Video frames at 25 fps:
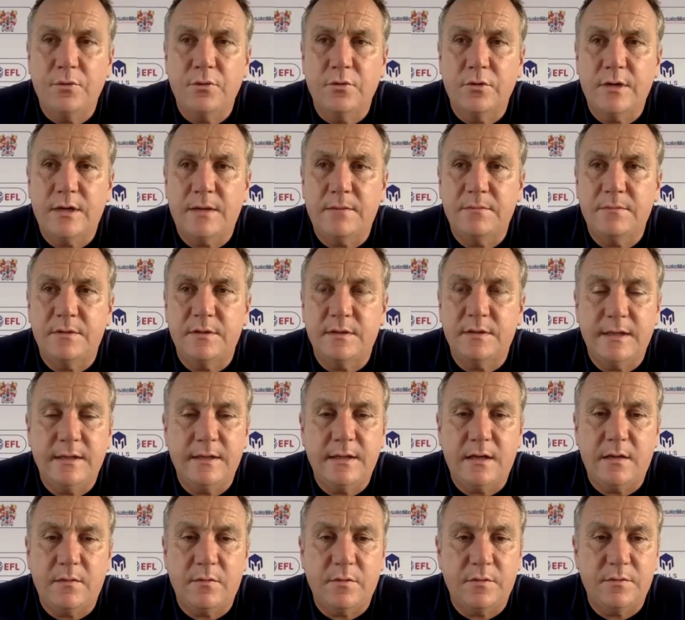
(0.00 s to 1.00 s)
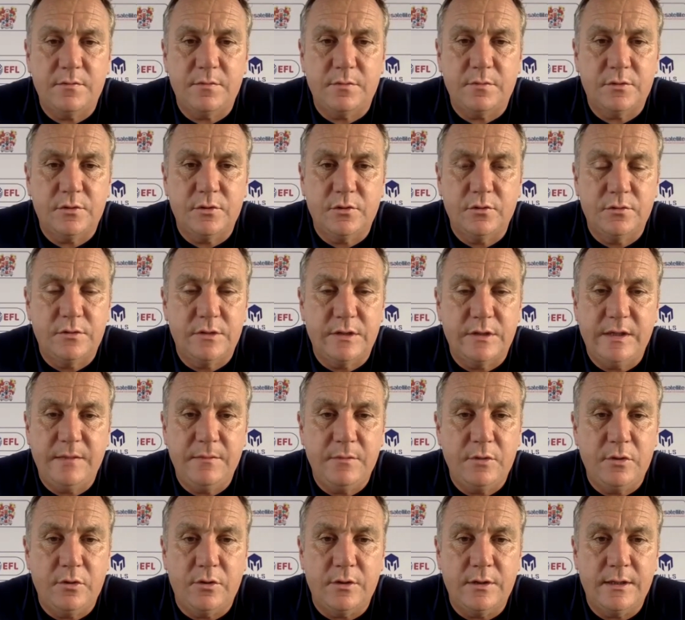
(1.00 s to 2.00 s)
programmed to do that. We're told to
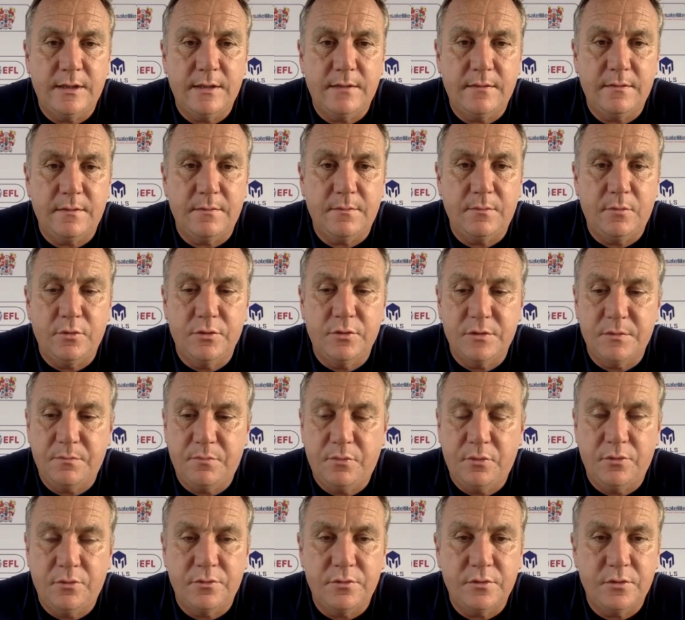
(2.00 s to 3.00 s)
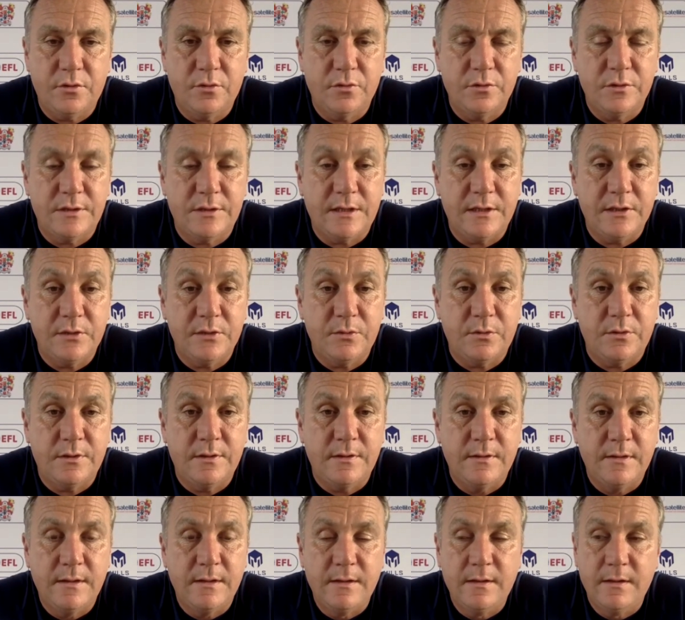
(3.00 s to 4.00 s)
keep going. The most important goal is the next one.
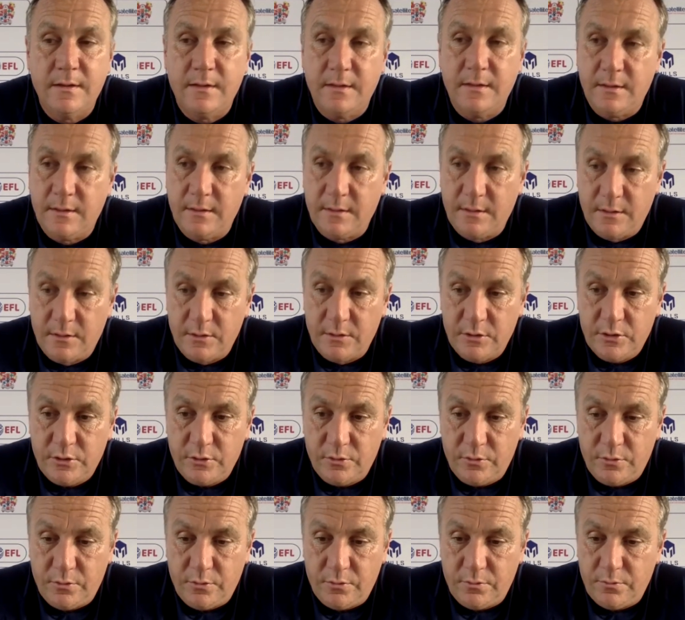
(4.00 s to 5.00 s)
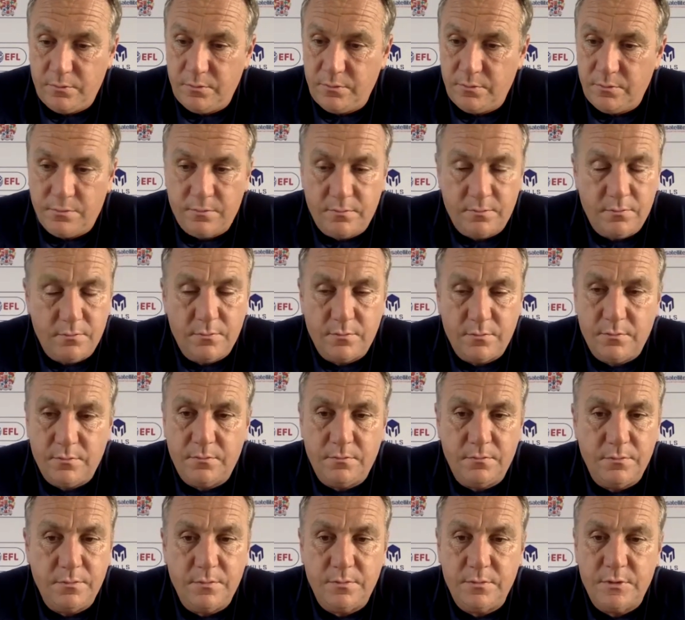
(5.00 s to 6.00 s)
So
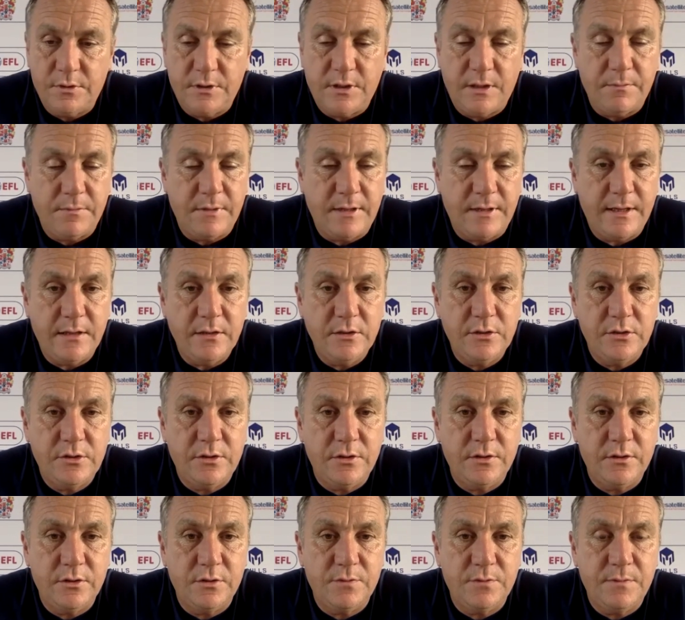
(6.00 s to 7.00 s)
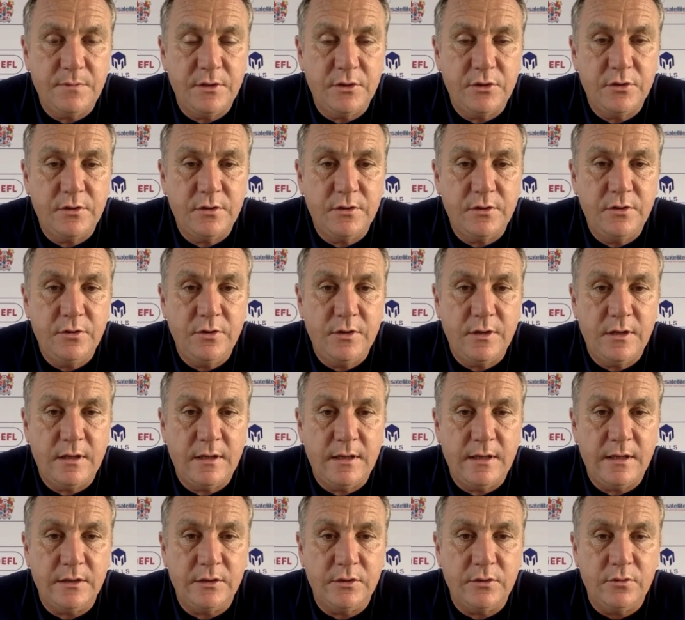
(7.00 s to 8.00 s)
keep the heads down and just make sure that you get the
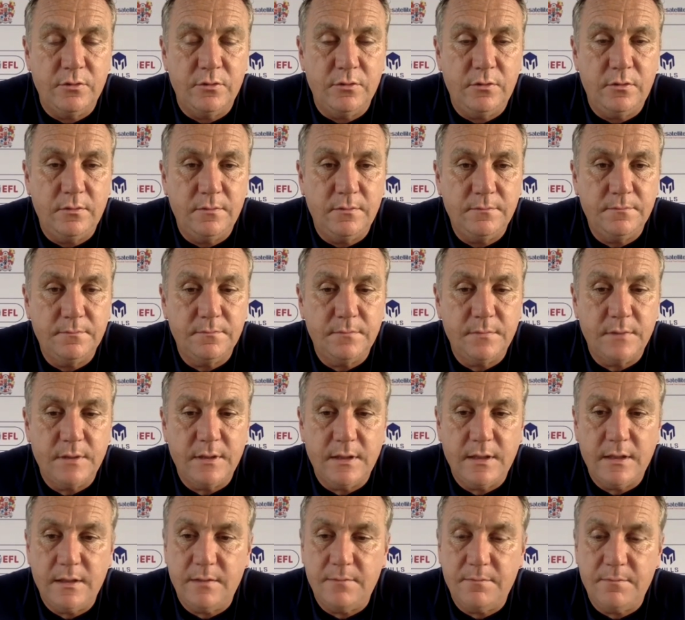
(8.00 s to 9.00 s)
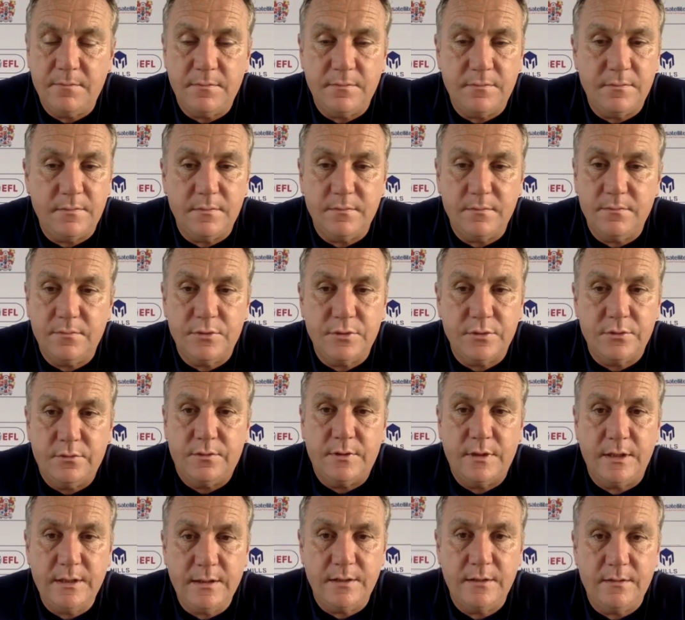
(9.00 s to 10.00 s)
next goal. So
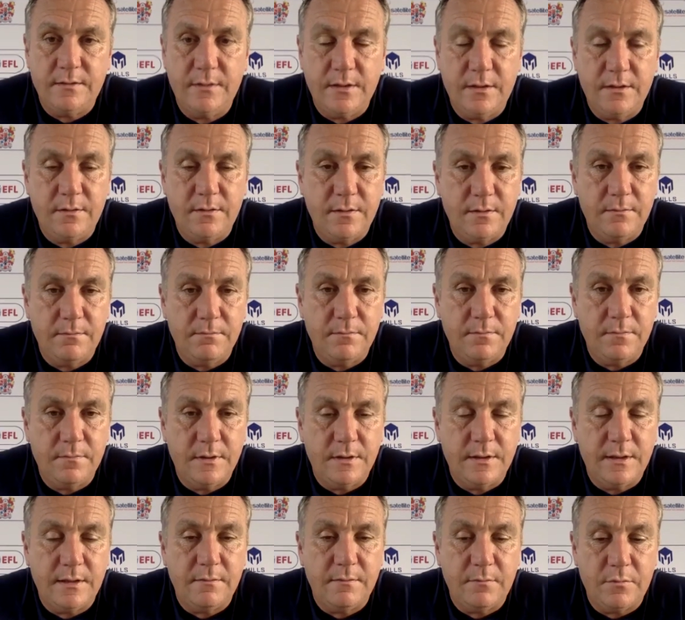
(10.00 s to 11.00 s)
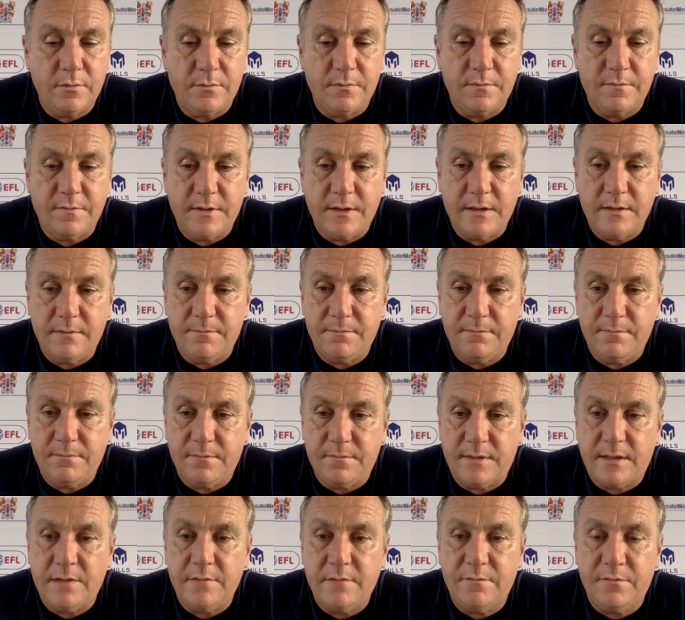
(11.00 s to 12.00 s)
we were very
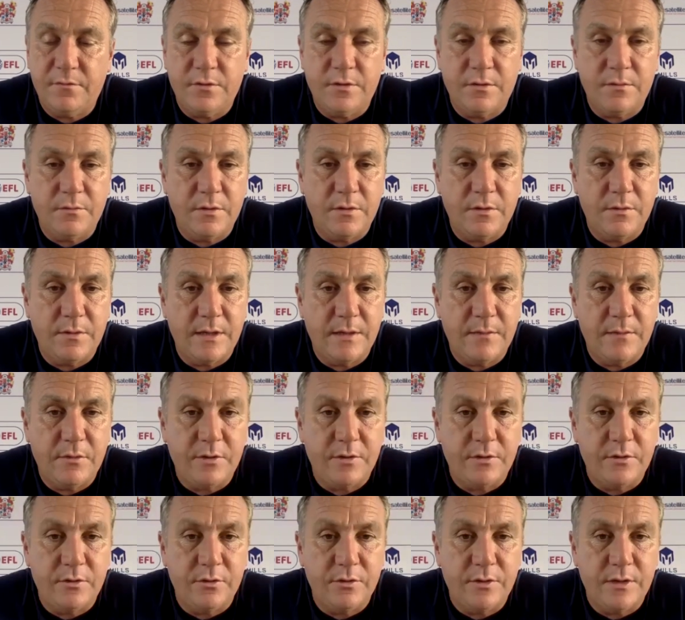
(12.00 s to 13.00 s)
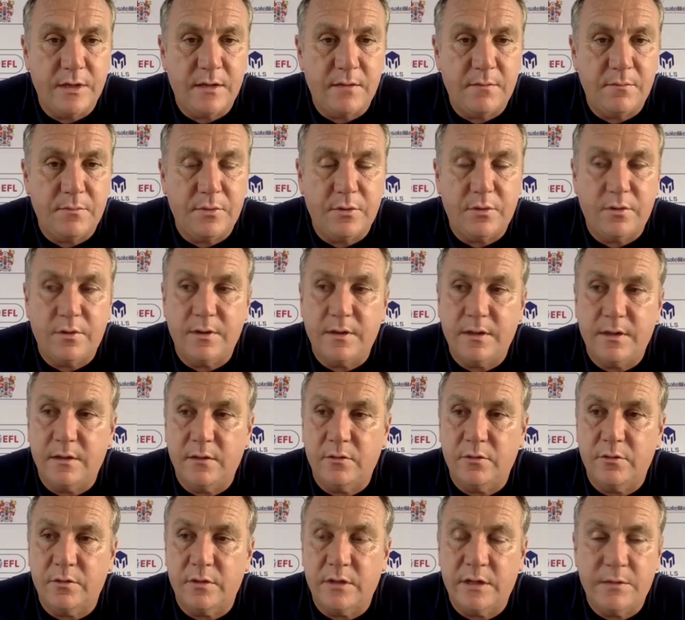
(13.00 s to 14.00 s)
thankful that we were able to do that, but it
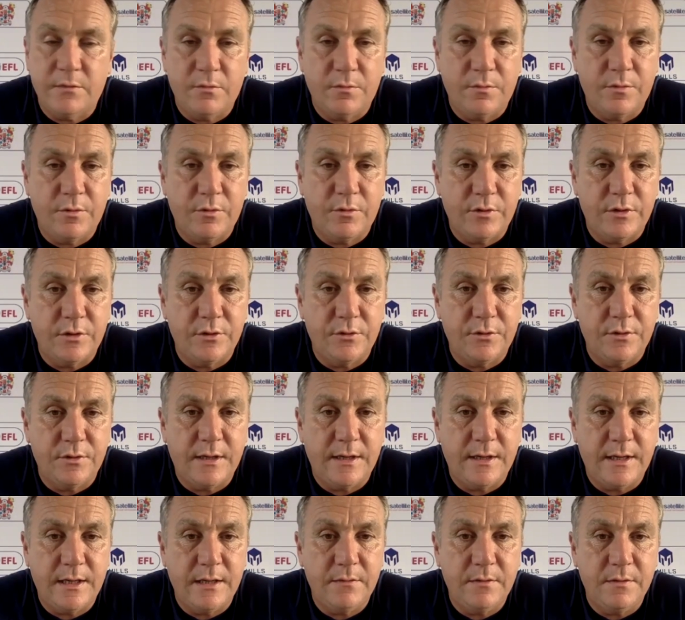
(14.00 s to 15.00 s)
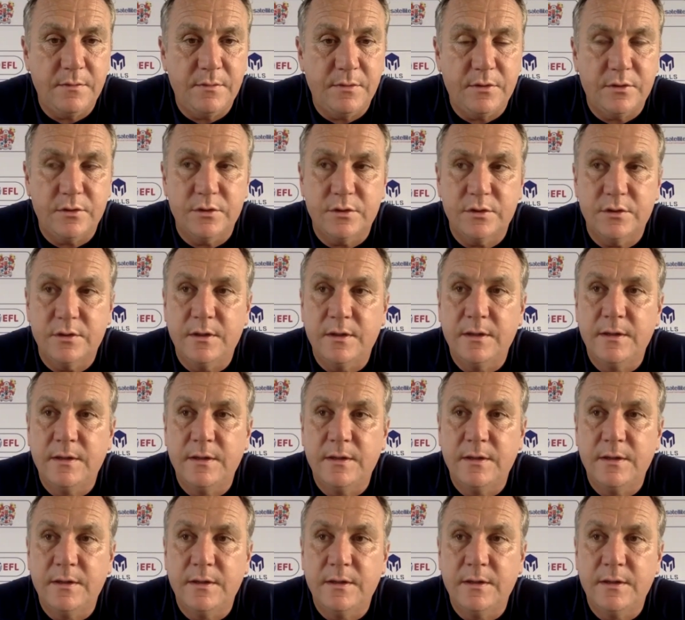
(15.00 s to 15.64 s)
looked like we were going to do that anyway because